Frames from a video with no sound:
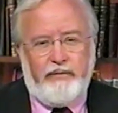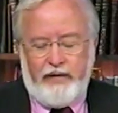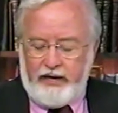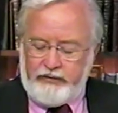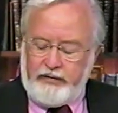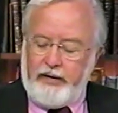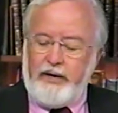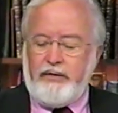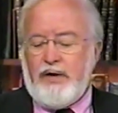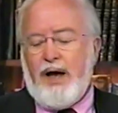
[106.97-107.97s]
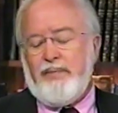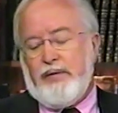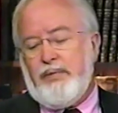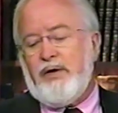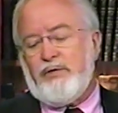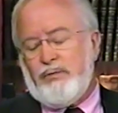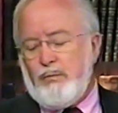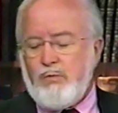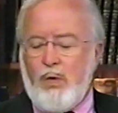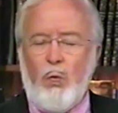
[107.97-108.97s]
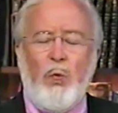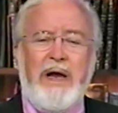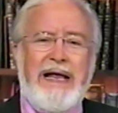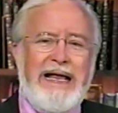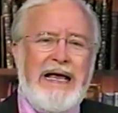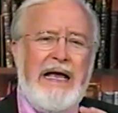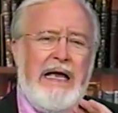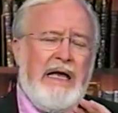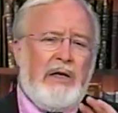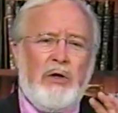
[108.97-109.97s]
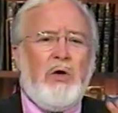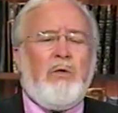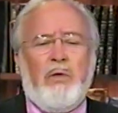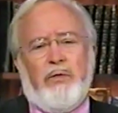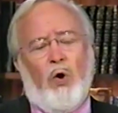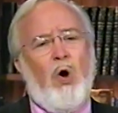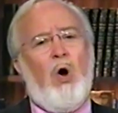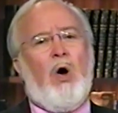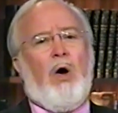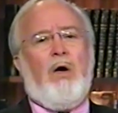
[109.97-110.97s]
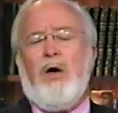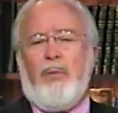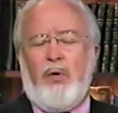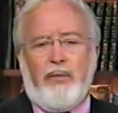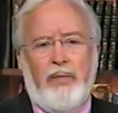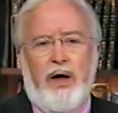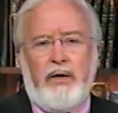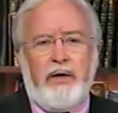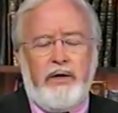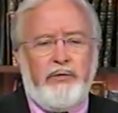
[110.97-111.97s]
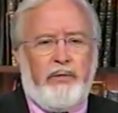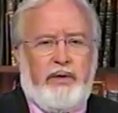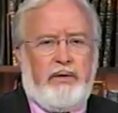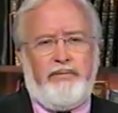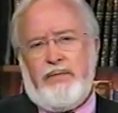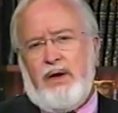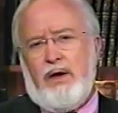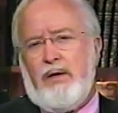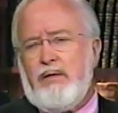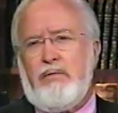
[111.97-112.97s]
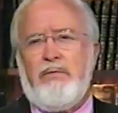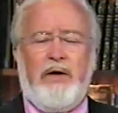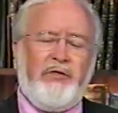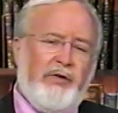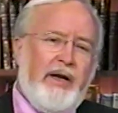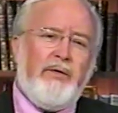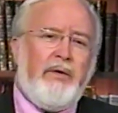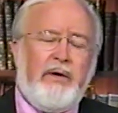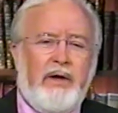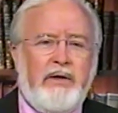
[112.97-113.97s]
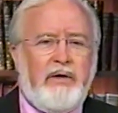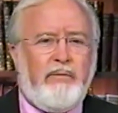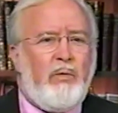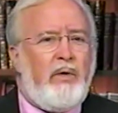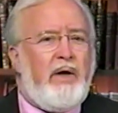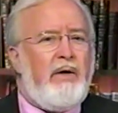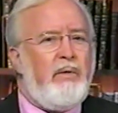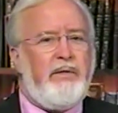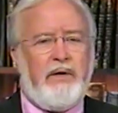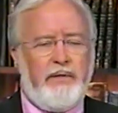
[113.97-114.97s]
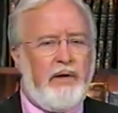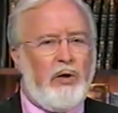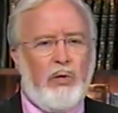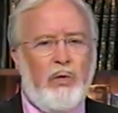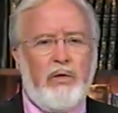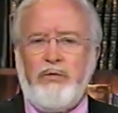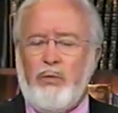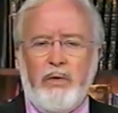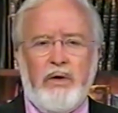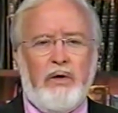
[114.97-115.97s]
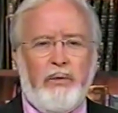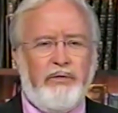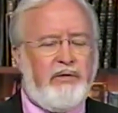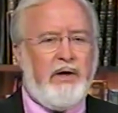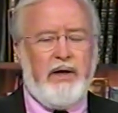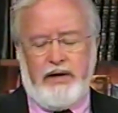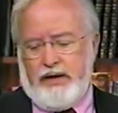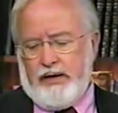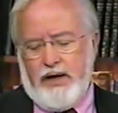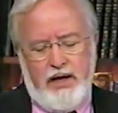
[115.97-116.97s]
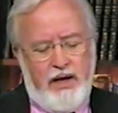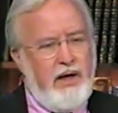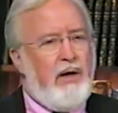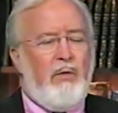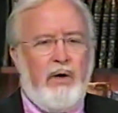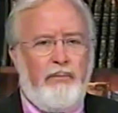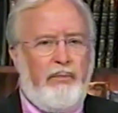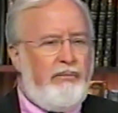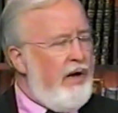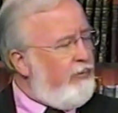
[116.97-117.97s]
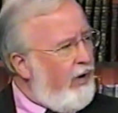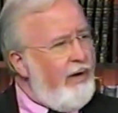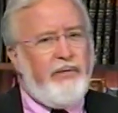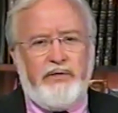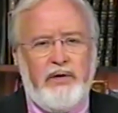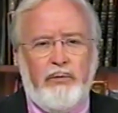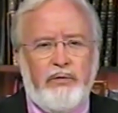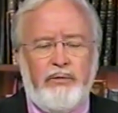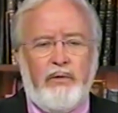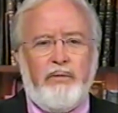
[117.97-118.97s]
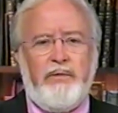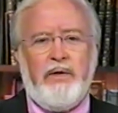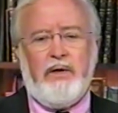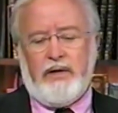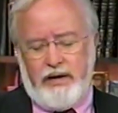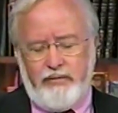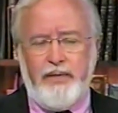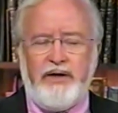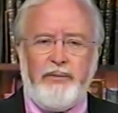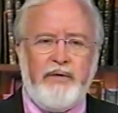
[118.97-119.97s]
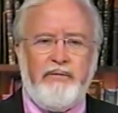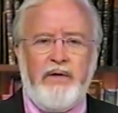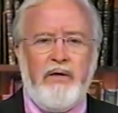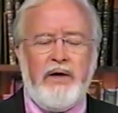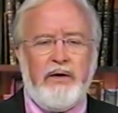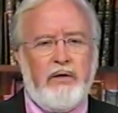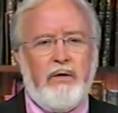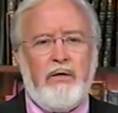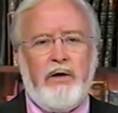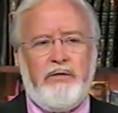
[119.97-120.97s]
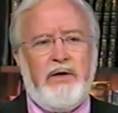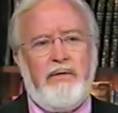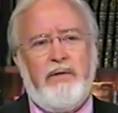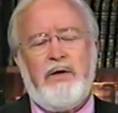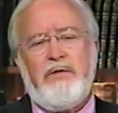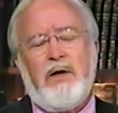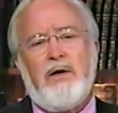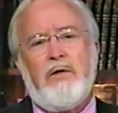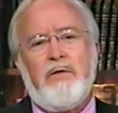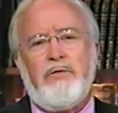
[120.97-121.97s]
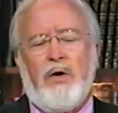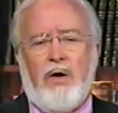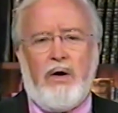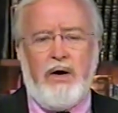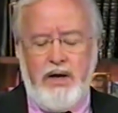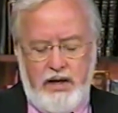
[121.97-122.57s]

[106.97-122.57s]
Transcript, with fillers: fascinating topic because we look with awe upon modern Israel, uh, a statehood in 1948. We think the Lord's will was done and, uh, uh, and prophecy was fulfilled. Everybody's been very encouraged. Evangelicals are,